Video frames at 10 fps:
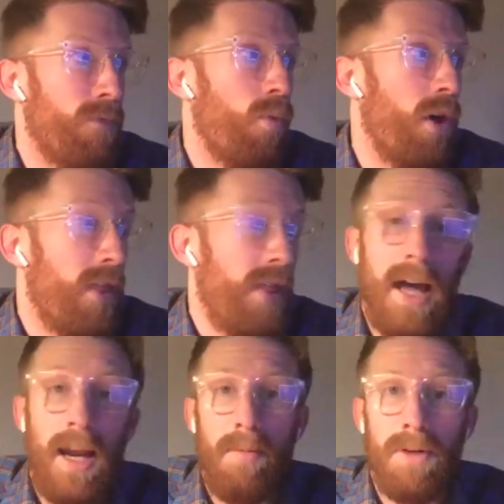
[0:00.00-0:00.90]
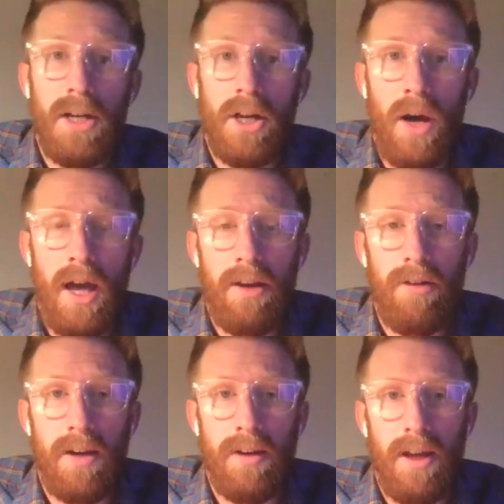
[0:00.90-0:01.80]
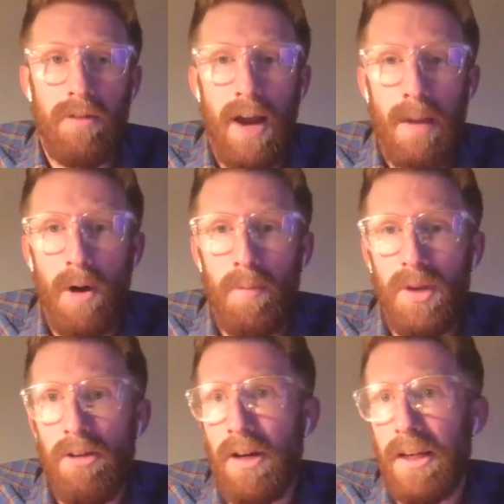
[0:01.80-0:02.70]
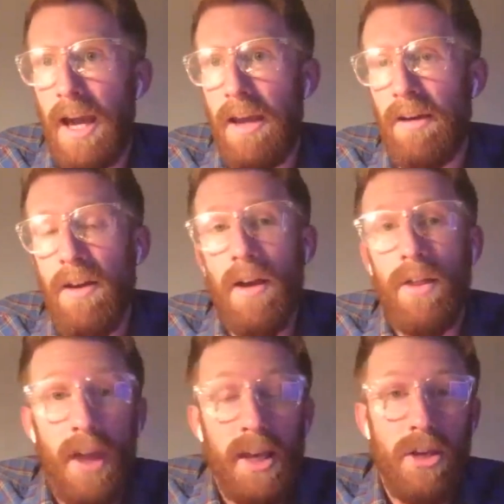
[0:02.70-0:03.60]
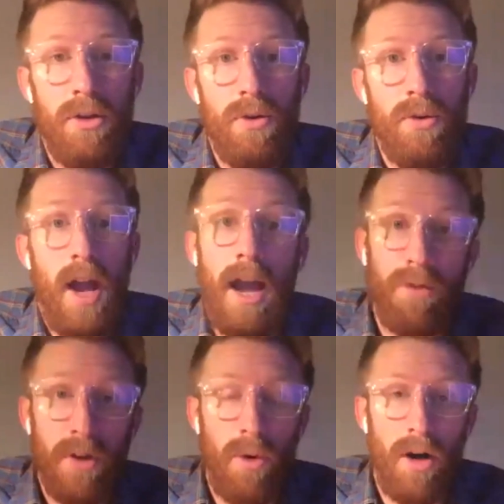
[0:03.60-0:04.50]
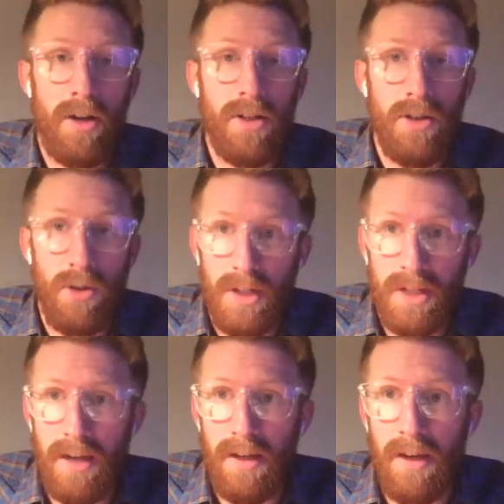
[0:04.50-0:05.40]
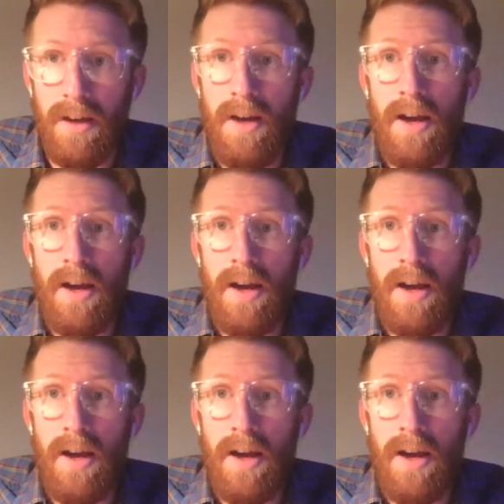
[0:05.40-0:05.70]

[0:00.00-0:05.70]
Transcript: with that, I'm going to go ahead and wrap up here. Again, thank you, everyone who attended.